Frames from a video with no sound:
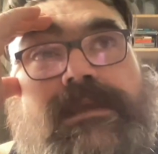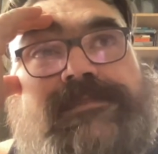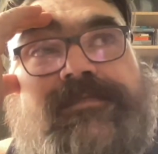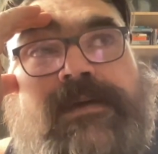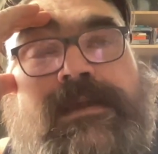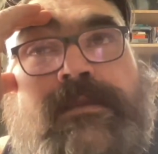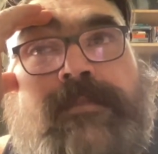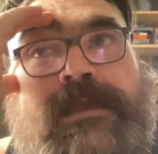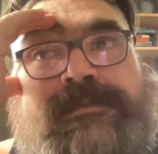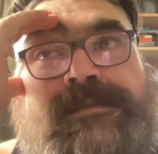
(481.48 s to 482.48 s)
it's fucking
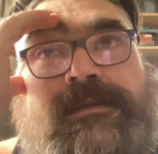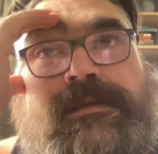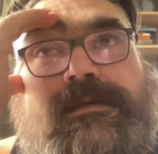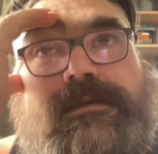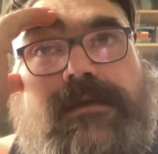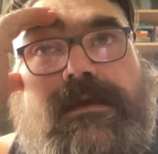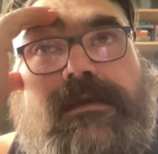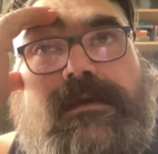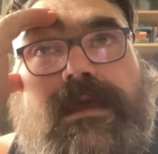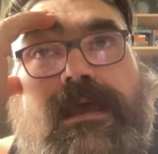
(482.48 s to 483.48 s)
amazing.
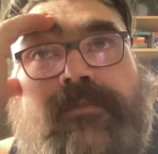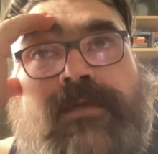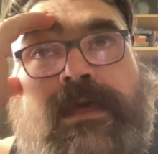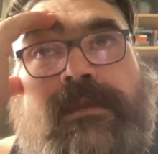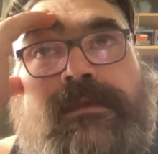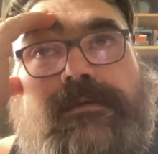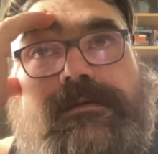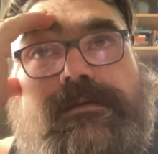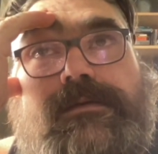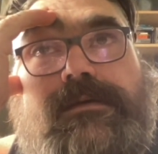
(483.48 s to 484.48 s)
And then
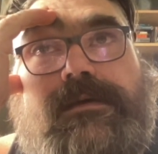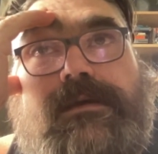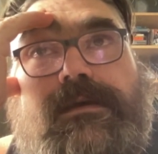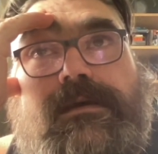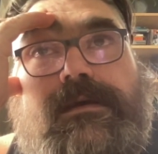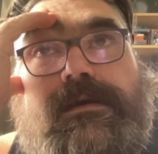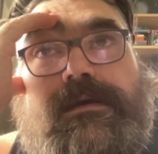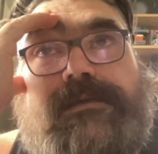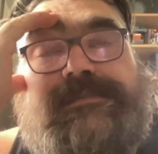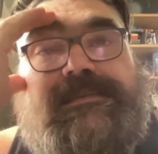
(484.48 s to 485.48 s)

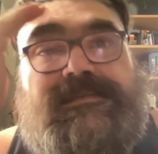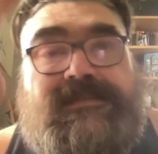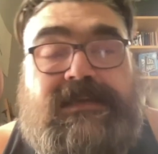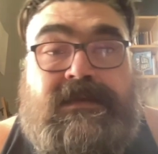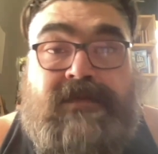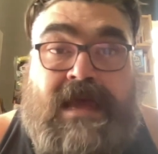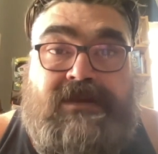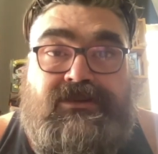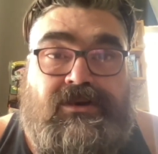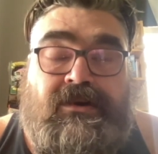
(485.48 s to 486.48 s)
to see
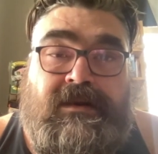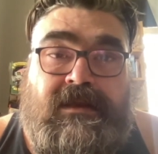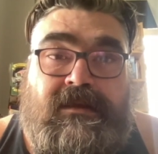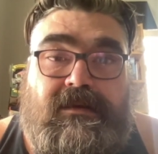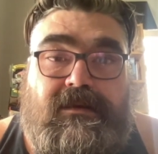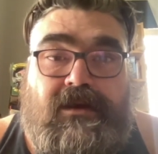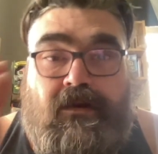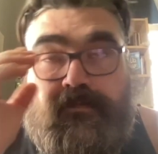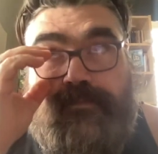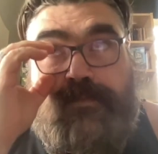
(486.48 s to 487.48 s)
that journey
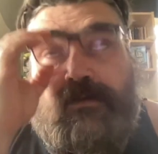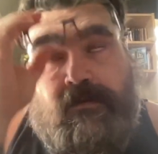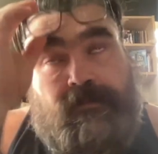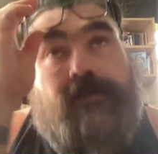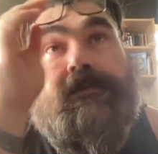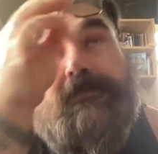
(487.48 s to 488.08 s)
go from,